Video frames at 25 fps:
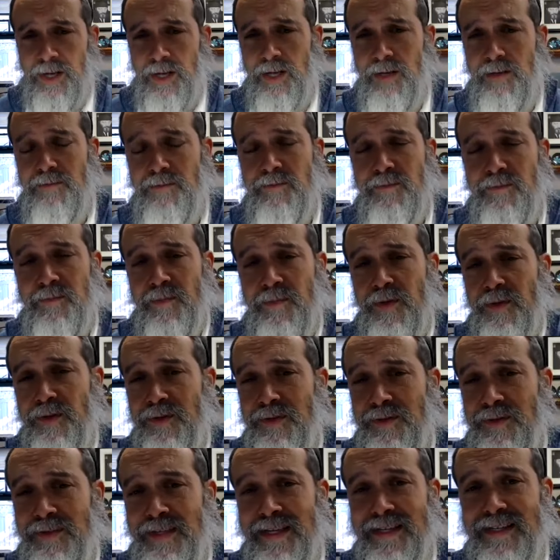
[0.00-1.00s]
um,
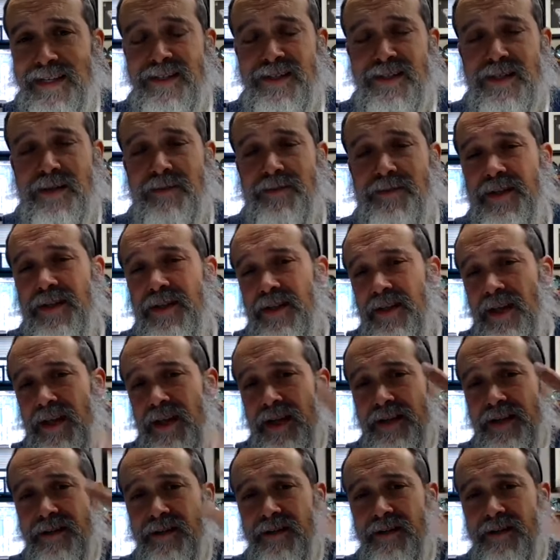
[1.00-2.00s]
taken something
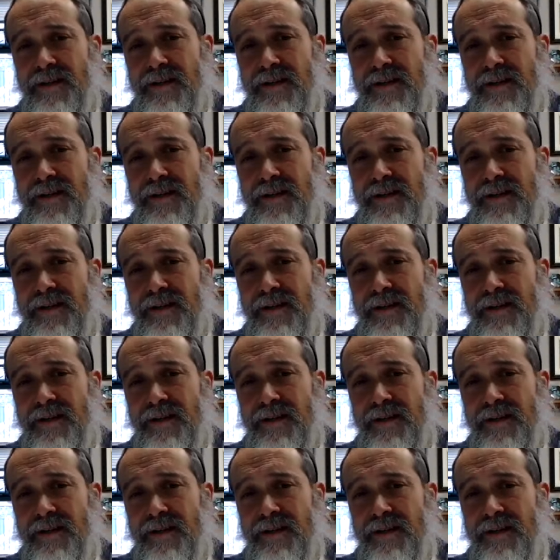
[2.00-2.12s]
and